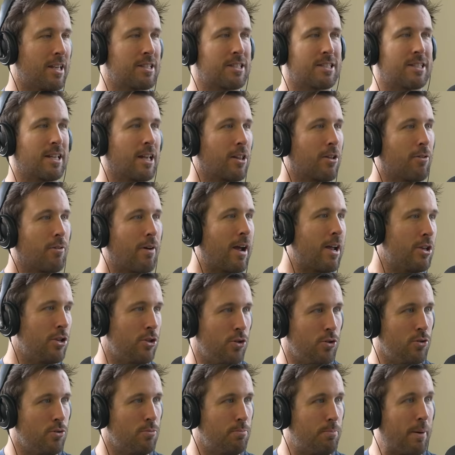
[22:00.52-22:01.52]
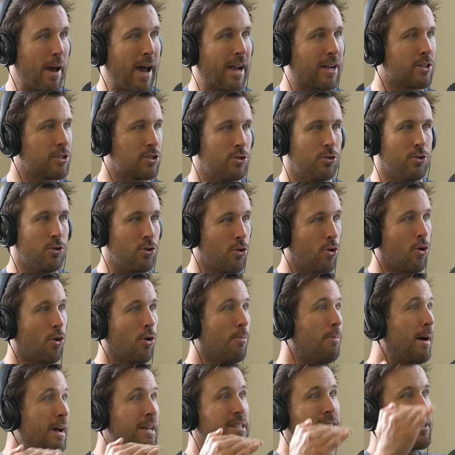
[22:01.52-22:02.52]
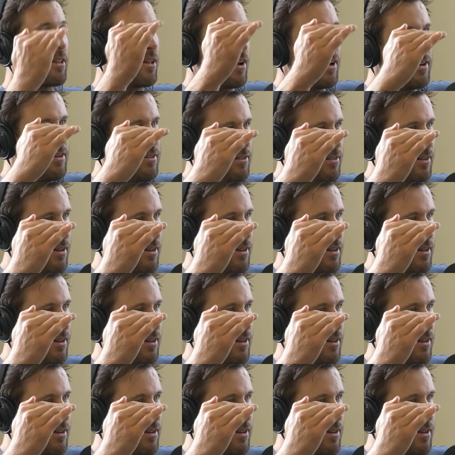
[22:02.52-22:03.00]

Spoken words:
accelerate you back to your baseline.